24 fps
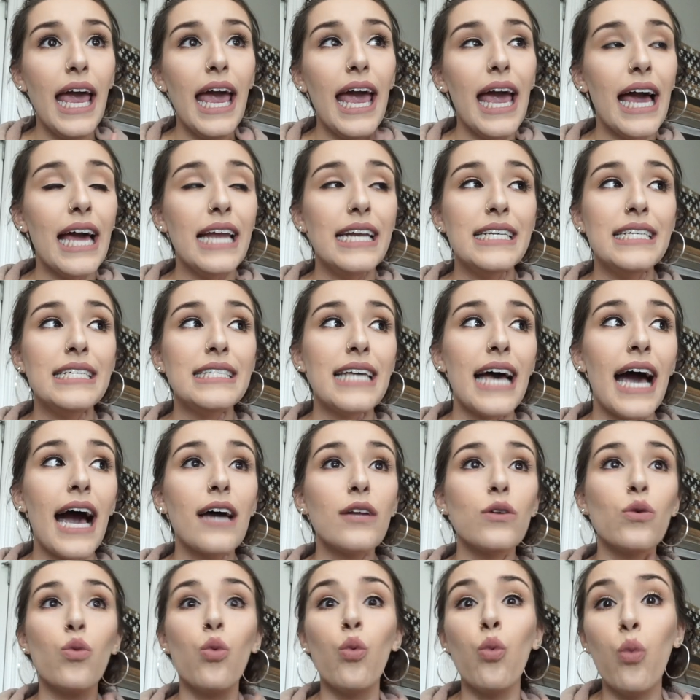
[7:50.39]
And he's had
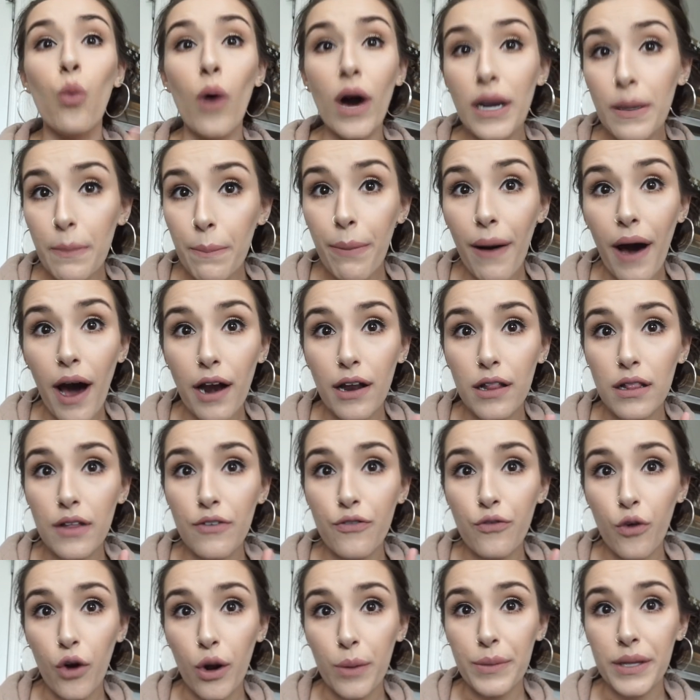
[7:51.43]
one bottle
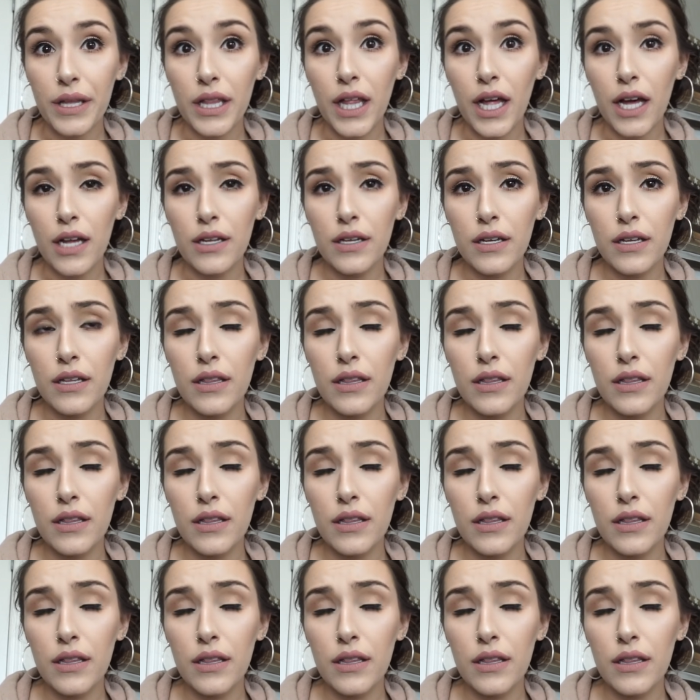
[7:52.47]
of formula.